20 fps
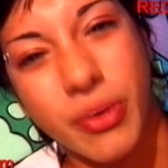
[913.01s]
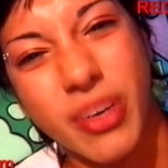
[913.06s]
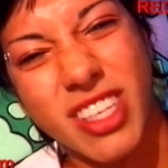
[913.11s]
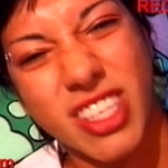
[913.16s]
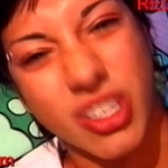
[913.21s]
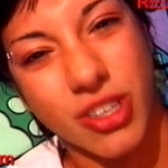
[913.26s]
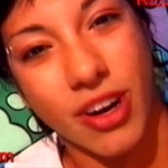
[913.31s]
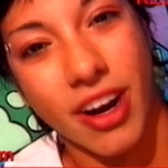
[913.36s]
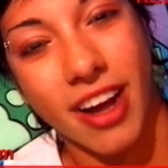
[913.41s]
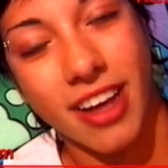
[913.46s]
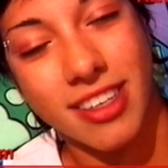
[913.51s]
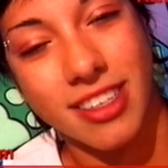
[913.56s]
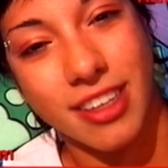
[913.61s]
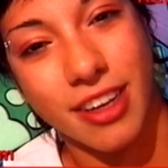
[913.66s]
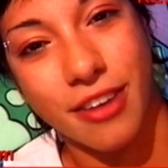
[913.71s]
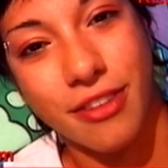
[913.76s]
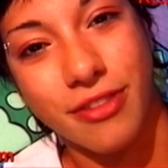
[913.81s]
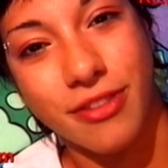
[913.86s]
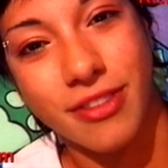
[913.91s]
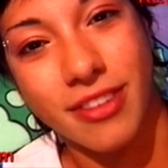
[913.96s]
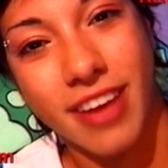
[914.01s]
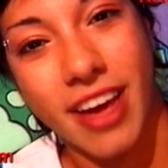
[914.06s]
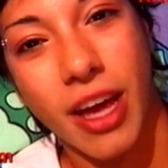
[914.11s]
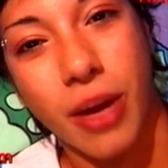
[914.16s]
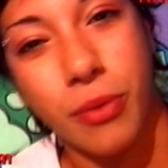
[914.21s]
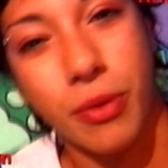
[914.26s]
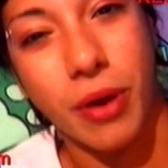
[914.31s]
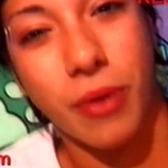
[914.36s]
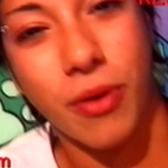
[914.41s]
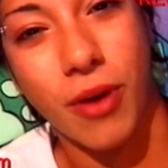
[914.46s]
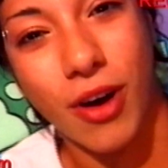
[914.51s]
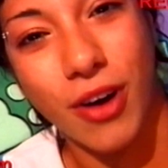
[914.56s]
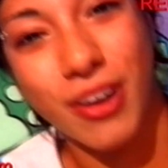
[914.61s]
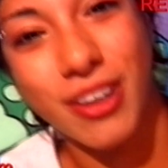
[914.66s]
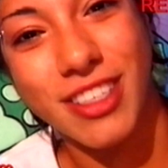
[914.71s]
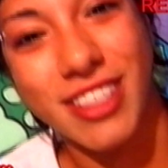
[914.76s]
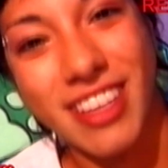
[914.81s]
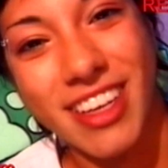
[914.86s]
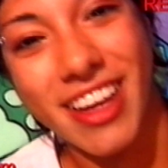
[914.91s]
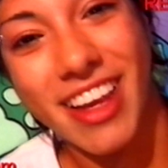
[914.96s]
We strut our stuff and we
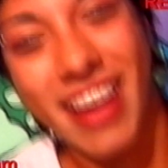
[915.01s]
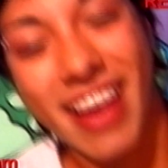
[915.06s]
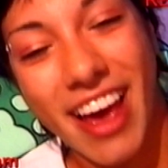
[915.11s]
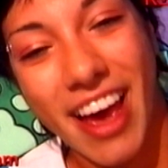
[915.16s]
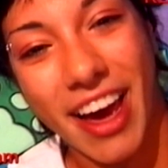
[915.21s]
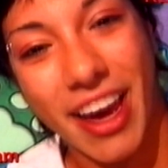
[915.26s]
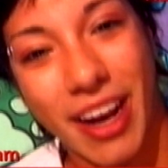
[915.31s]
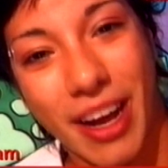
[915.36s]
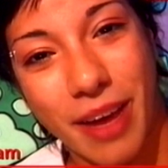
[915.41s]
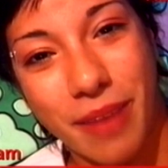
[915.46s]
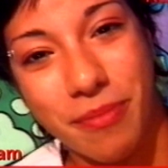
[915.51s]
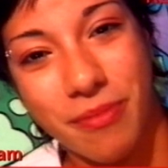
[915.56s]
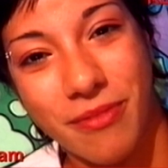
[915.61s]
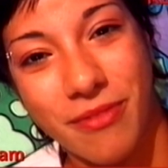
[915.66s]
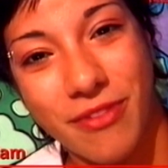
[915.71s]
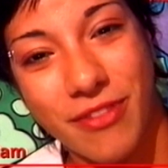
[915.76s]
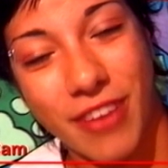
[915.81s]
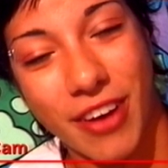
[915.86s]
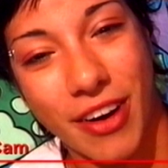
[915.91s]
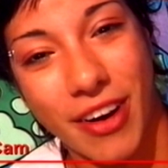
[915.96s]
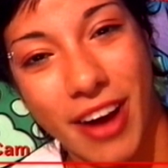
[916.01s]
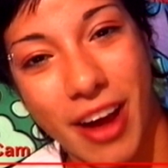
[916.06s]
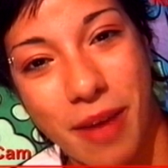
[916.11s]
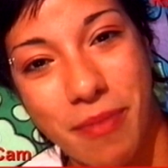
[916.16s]
rocked, and I'm very